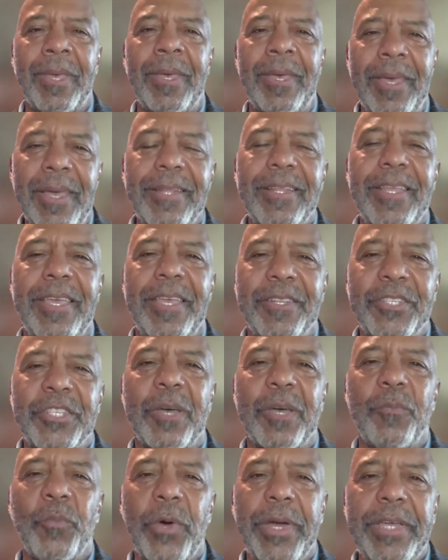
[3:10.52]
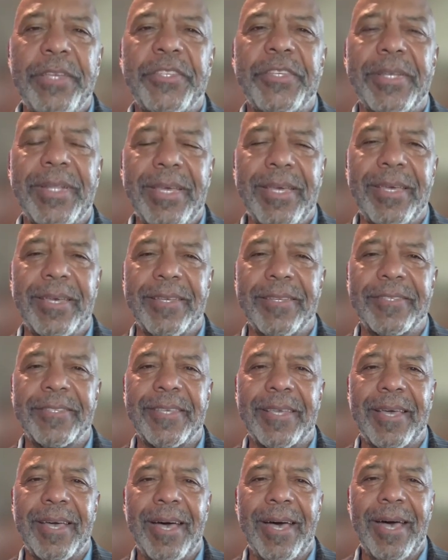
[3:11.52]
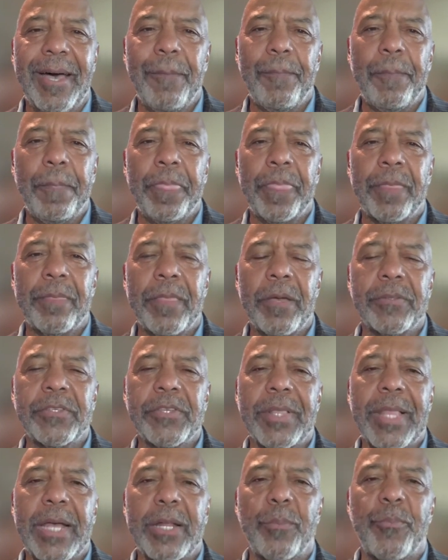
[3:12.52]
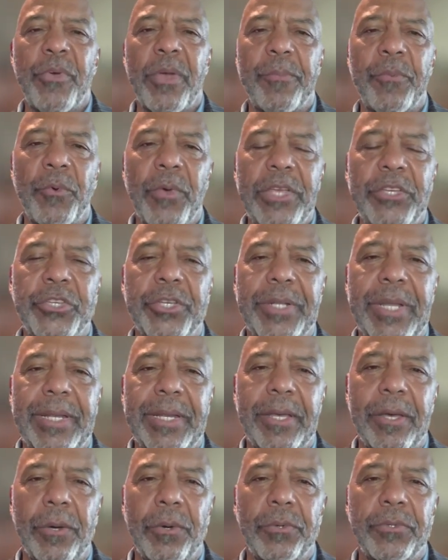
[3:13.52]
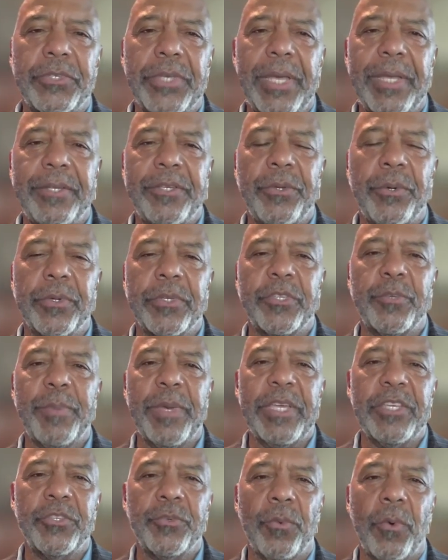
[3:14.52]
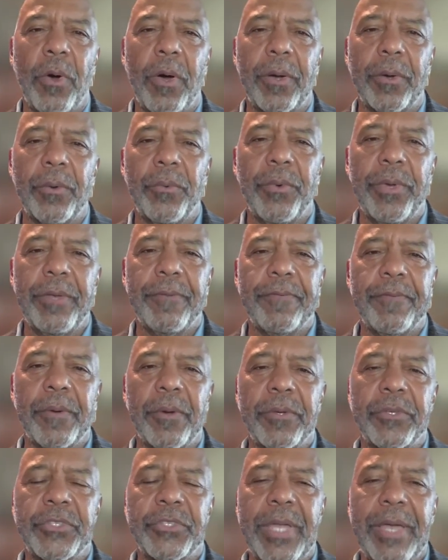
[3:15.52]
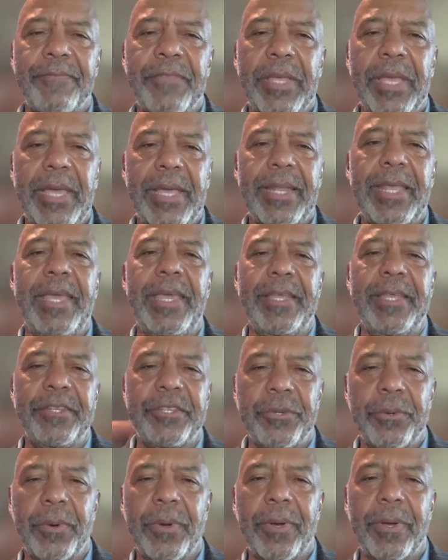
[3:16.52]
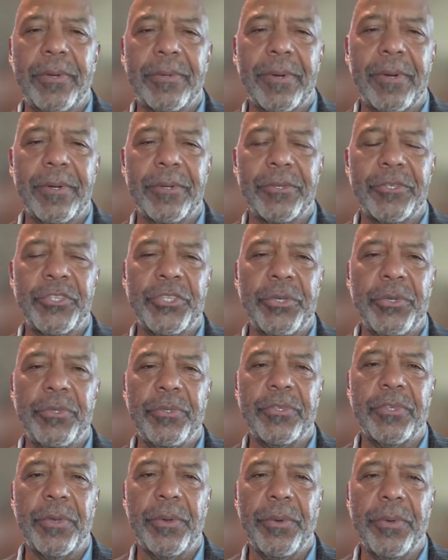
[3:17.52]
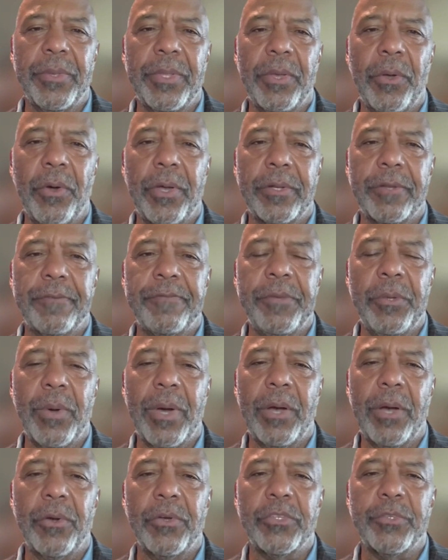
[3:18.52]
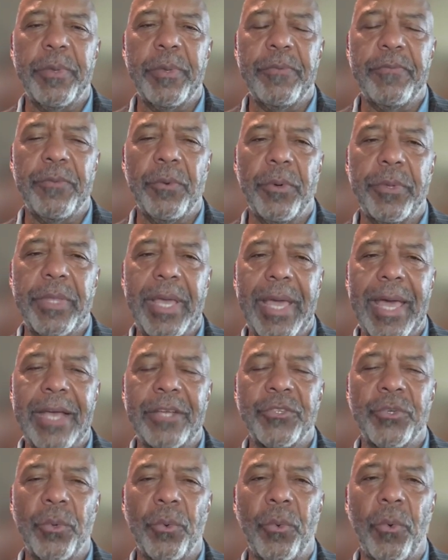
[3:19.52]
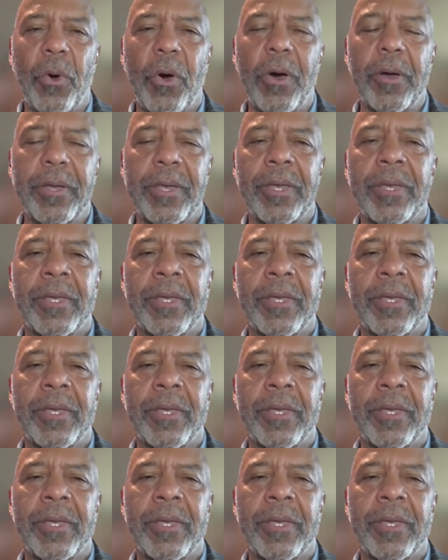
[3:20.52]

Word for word: In some ways, it is. Um, there's a lot of preparation that goes into a spacewalk. We first have to get into our, our suits early on, a few hours before the actual walk.